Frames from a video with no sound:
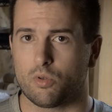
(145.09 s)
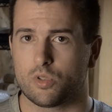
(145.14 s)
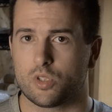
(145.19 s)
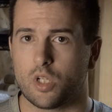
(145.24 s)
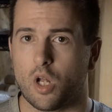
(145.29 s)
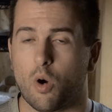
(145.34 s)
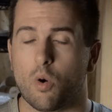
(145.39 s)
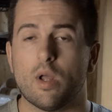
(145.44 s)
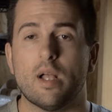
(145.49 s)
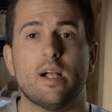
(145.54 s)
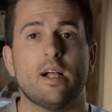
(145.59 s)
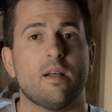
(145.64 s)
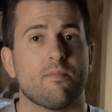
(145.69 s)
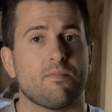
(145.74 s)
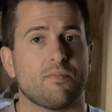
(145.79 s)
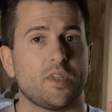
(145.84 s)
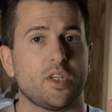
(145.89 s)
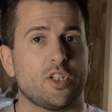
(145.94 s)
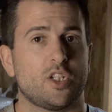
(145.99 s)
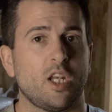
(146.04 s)
So
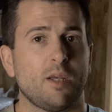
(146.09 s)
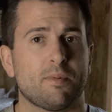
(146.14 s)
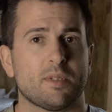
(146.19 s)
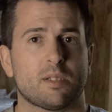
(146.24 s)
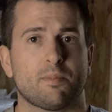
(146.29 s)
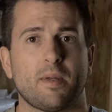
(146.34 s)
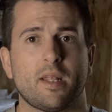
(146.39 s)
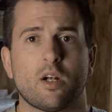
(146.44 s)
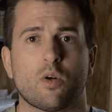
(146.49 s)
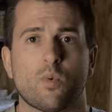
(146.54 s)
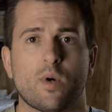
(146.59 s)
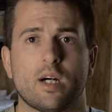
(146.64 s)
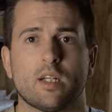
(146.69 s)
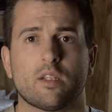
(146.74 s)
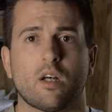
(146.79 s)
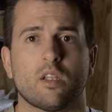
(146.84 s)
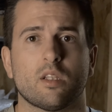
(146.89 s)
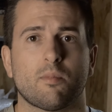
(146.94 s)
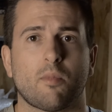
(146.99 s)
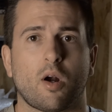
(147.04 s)
the cheapest pin and
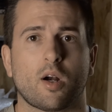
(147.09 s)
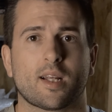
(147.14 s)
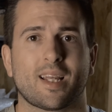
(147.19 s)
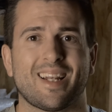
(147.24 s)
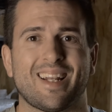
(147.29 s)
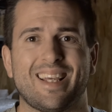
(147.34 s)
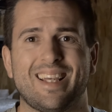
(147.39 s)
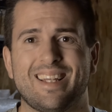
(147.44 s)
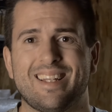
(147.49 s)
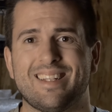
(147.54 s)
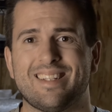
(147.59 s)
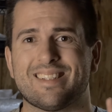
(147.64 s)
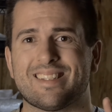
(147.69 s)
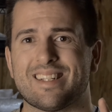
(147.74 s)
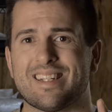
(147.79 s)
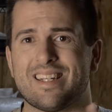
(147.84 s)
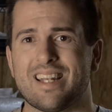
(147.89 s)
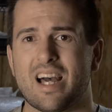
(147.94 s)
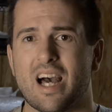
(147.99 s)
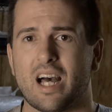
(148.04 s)
weld on the market
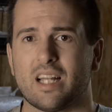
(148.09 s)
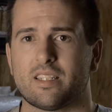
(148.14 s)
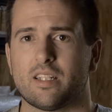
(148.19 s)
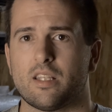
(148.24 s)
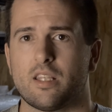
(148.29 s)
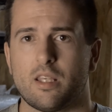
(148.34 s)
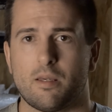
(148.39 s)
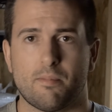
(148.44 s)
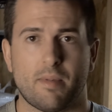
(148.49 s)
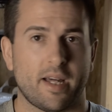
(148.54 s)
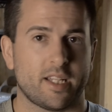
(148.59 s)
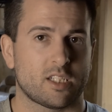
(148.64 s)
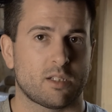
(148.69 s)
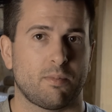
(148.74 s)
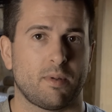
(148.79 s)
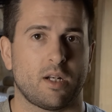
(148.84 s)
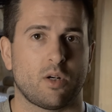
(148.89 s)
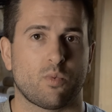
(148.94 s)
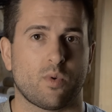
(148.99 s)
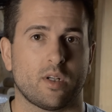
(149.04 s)
is not the
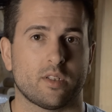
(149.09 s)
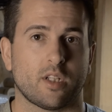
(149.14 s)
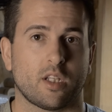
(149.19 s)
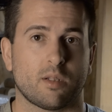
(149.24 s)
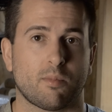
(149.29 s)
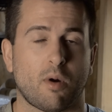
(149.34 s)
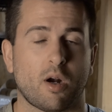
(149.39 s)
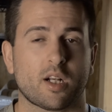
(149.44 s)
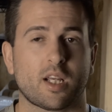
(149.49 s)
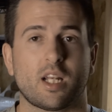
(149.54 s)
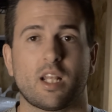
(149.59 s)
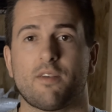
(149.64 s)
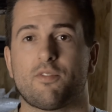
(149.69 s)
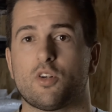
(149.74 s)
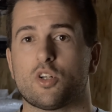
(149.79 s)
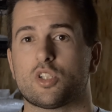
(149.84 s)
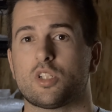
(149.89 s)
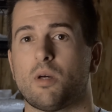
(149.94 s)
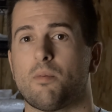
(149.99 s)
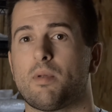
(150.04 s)
best pin and weld on the market. If
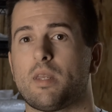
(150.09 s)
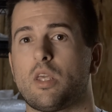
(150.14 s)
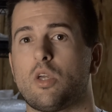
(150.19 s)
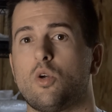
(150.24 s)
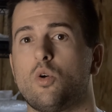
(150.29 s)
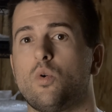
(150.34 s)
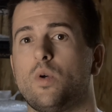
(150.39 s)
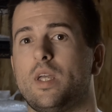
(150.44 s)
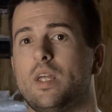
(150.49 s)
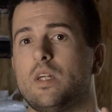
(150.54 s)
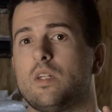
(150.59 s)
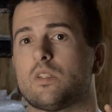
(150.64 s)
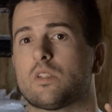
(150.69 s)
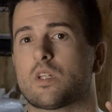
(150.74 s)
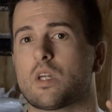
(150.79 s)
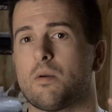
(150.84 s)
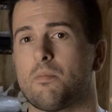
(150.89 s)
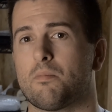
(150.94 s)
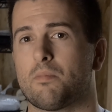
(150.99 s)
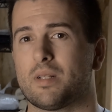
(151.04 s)
you're somebody who is
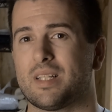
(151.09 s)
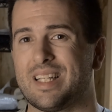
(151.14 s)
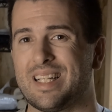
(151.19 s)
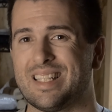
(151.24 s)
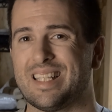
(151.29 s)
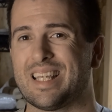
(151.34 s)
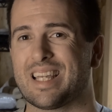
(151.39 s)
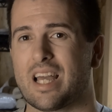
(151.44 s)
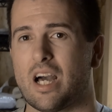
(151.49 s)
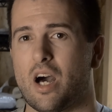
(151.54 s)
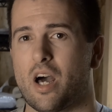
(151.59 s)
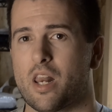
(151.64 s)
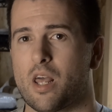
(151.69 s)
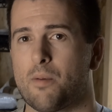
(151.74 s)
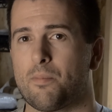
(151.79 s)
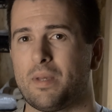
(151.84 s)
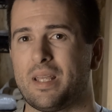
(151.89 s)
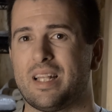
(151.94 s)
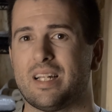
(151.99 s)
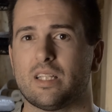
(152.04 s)
completely caught
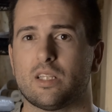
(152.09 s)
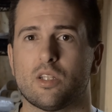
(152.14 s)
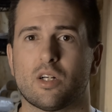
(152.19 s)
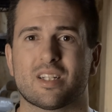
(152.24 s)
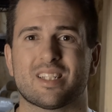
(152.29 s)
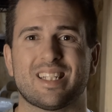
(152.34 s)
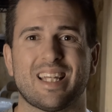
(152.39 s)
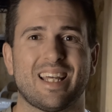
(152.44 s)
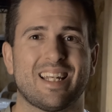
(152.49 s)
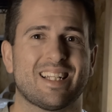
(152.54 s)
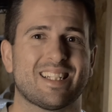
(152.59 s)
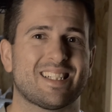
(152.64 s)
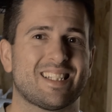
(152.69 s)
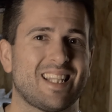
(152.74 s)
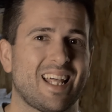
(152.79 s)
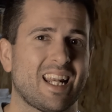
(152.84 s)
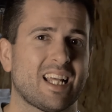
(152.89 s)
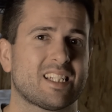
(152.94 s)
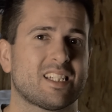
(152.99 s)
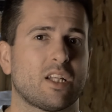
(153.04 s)
up in looks and
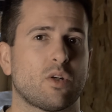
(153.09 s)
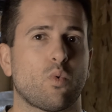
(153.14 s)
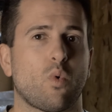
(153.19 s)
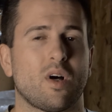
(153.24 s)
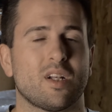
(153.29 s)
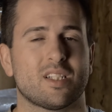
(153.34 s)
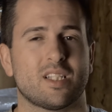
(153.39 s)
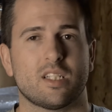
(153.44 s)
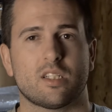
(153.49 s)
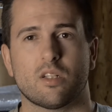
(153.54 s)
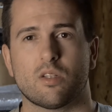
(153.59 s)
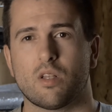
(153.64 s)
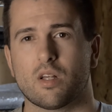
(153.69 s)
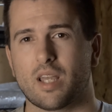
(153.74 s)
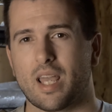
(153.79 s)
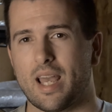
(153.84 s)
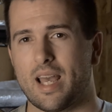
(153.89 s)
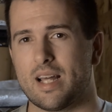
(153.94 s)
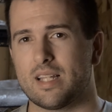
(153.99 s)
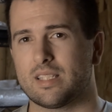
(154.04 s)
aesthetics and wants it to
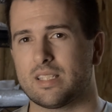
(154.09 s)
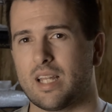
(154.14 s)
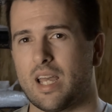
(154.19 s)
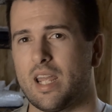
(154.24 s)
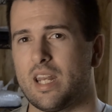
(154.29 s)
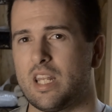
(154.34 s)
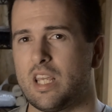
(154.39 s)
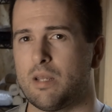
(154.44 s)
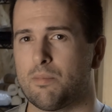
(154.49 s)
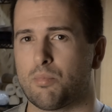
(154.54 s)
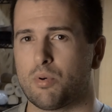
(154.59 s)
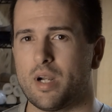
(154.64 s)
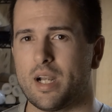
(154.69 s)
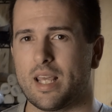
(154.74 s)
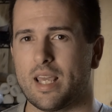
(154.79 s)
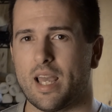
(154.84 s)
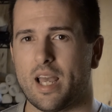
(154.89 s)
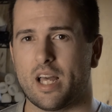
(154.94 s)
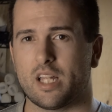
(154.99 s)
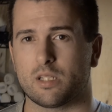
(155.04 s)
look as tiny,
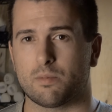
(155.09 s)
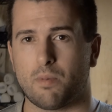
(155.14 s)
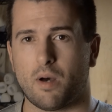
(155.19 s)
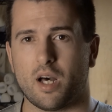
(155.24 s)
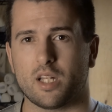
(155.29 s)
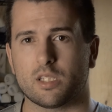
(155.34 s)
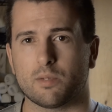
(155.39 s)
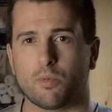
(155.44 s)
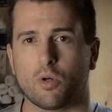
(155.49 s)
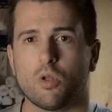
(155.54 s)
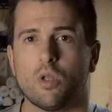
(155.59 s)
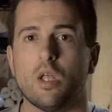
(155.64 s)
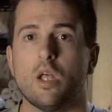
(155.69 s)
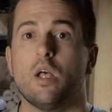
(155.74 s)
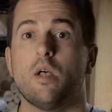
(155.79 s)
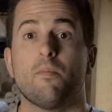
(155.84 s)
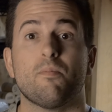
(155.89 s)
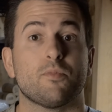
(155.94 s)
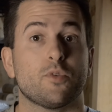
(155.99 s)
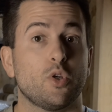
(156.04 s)
pretty as possible,
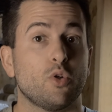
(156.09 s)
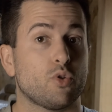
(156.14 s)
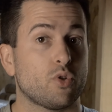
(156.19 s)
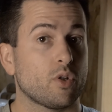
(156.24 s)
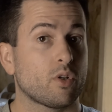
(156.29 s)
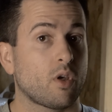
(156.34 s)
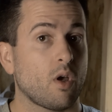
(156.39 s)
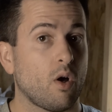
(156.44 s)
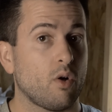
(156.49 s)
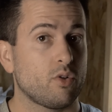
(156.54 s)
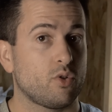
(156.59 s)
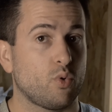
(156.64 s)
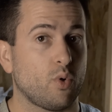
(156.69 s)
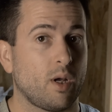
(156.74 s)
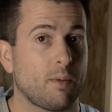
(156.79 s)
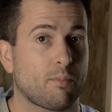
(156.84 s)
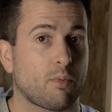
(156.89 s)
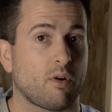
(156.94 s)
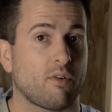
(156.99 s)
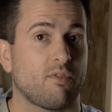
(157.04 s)
you should go to
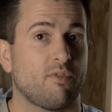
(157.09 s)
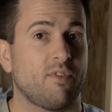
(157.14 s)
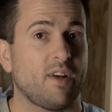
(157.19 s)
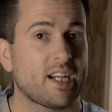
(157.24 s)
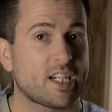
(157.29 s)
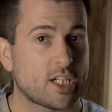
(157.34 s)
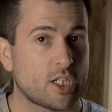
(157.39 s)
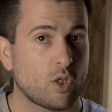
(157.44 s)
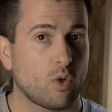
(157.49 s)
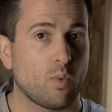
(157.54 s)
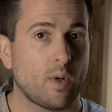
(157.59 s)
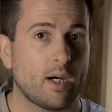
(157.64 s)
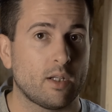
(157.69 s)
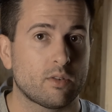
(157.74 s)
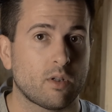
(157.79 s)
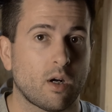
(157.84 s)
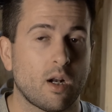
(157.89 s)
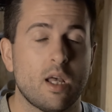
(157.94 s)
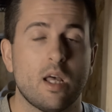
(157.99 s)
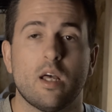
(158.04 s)
a professional
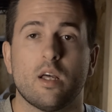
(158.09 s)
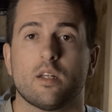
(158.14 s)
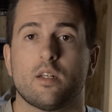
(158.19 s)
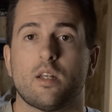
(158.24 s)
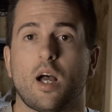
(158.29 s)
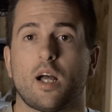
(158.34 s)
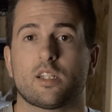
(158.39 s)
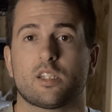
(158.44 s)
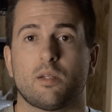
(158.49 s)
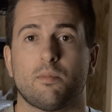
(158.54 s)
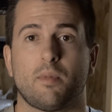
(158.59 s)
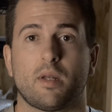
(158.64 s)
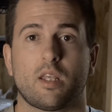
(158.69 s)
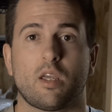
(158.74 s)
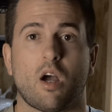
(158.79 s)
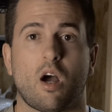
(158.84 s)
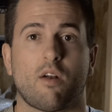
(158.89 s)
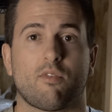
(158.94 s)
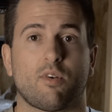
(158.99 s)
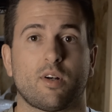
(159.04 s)
welder, not
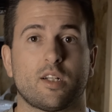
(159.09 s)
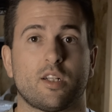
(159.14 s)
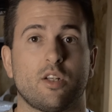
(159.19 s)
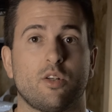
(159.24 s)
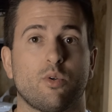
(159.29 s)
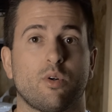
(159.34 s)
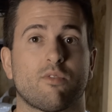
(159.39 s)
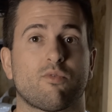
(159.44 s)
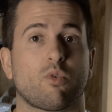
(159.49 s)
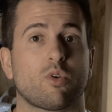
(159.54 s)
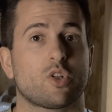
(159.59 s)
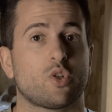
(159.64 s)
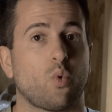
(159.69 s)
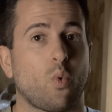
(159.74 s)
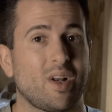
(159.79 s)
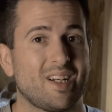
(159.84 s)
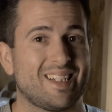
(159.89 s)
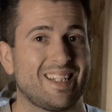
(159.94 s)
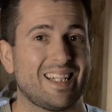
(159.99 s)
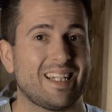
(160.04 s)
somebody offering to do it for
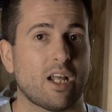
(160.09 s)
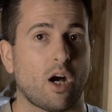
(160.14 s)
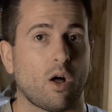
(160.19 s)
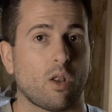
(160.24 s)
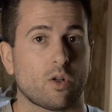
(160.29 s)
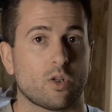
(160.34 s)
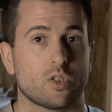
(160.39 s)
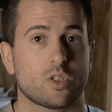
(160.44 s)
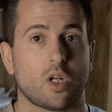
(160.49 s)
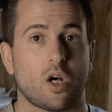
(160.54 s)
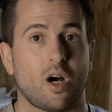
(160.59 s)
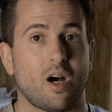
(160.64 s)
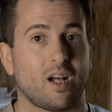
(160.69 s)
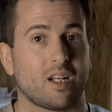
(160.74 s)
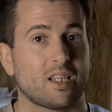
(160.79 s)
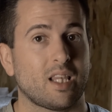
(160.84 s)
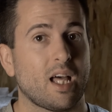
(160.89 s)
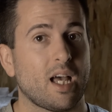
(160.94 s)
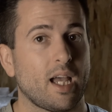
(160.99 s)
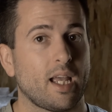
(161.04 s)
$20
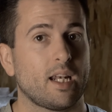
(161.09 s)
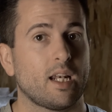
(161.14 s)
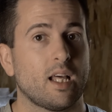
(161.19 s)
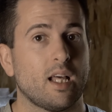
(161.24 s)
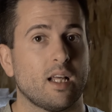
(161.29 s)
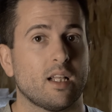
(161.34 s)
online